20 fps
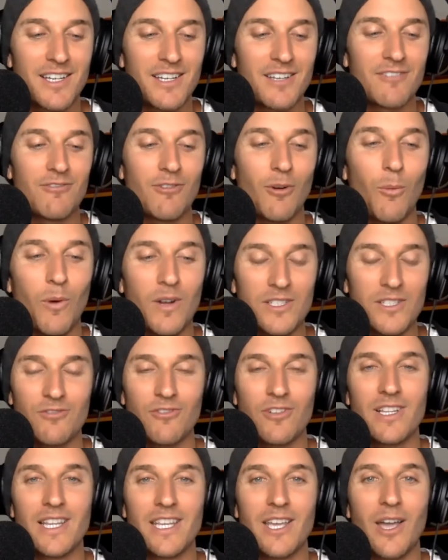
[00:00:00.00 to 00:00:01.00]
from what's
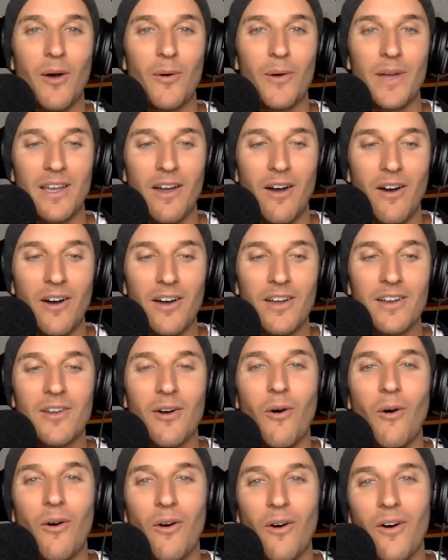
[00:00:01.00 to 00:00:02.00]
really going on,
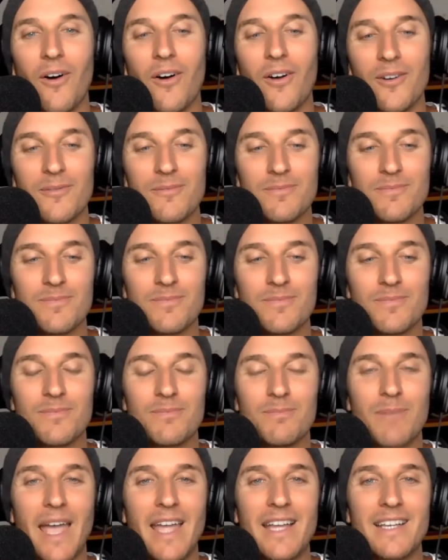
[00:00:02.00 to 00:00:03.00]
or
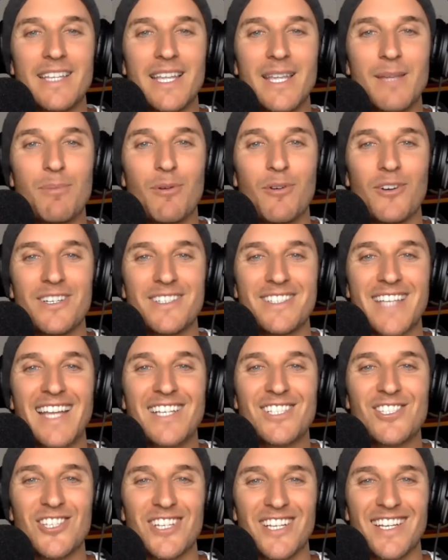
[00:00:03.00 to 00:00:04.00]
pay deeper
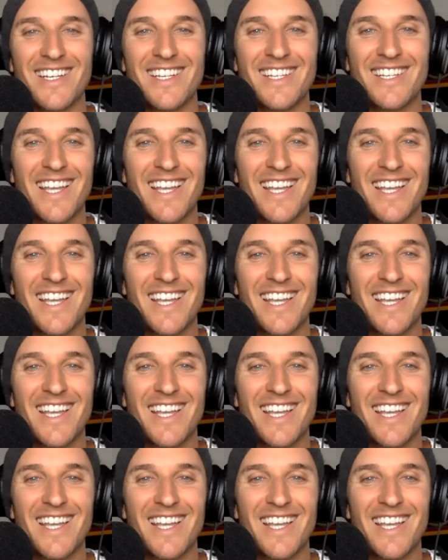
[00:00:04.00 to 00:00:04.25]
attention.